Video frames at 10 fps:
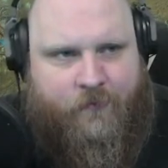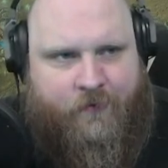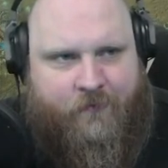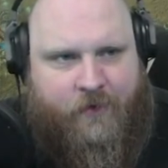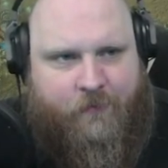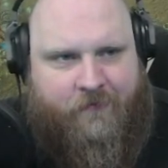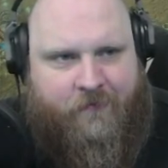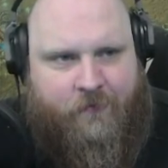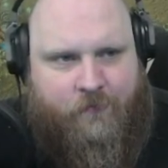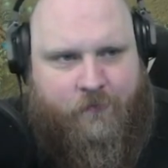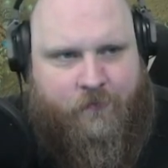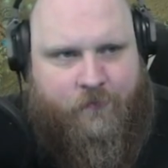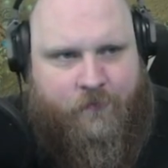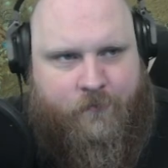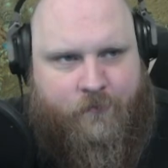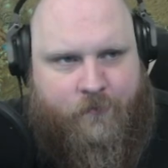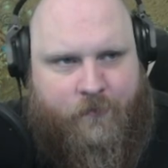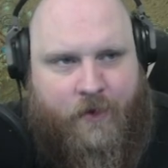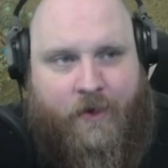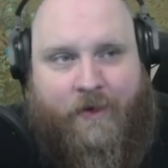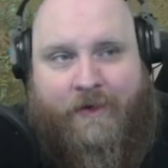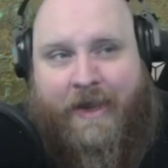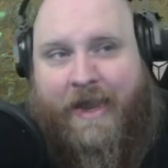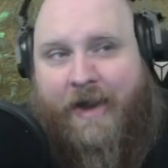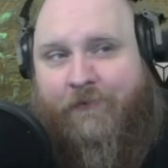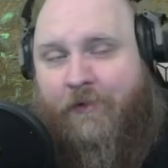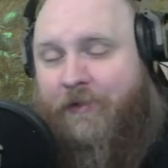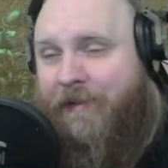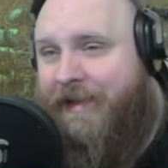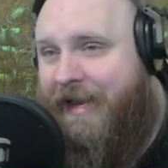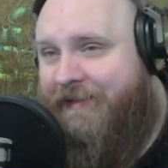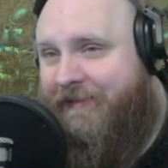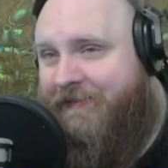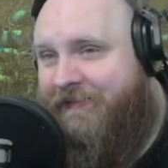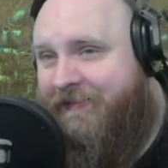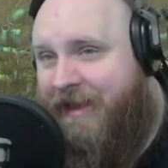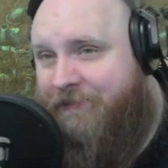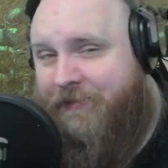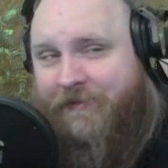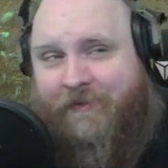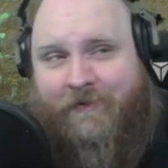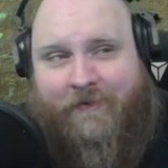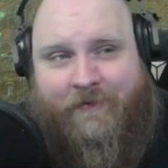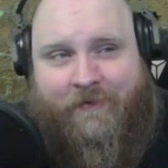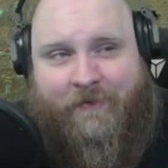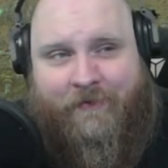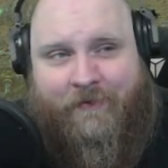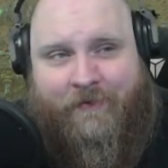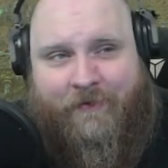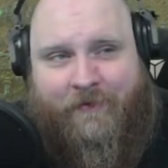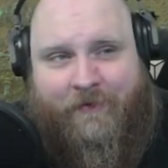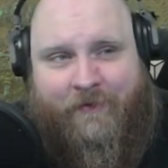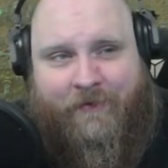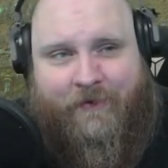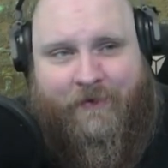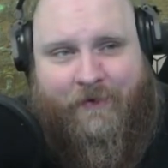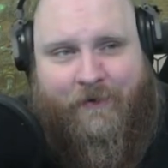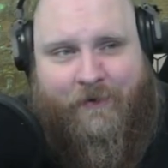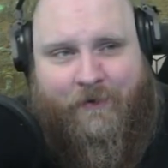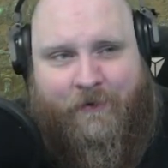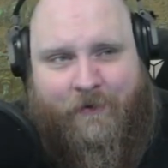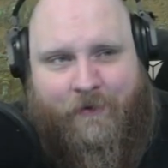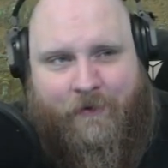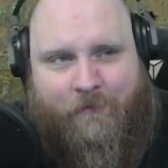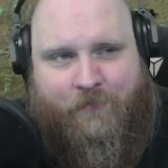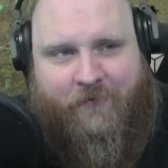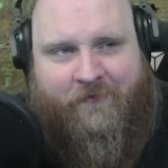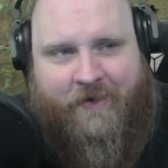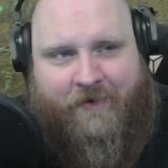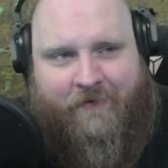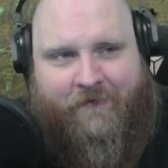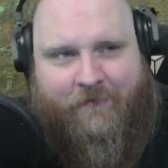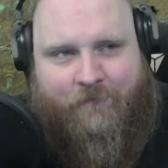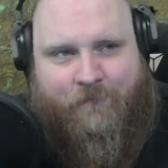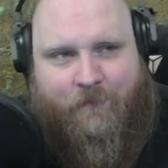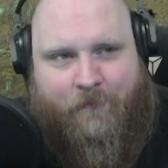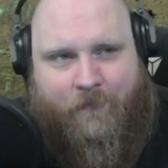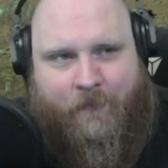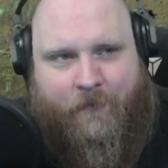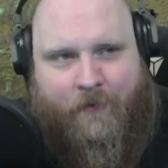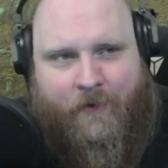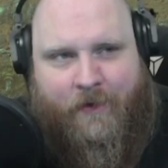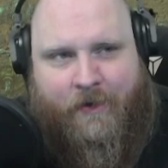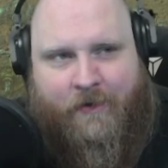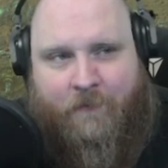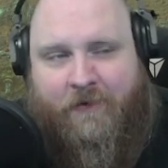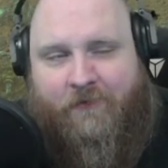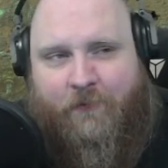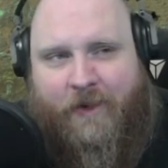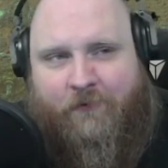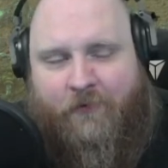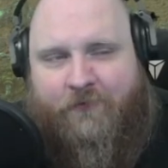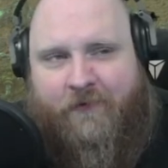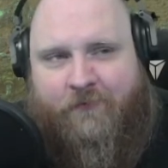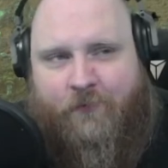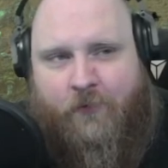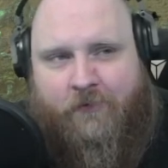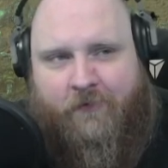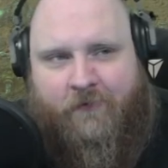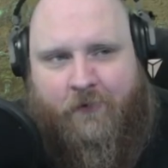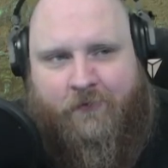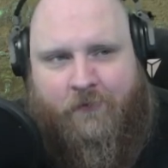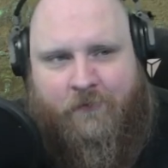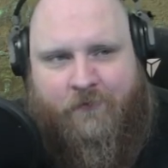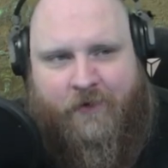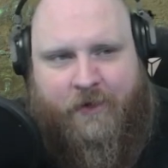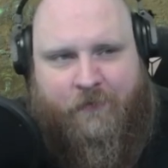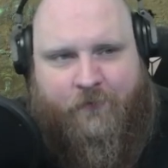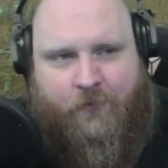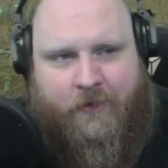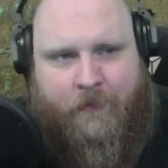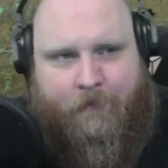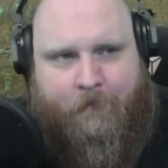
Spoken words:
divided by 2. Yeah, we only make 87 per second. That means we make 1,400 in total, divided by 40.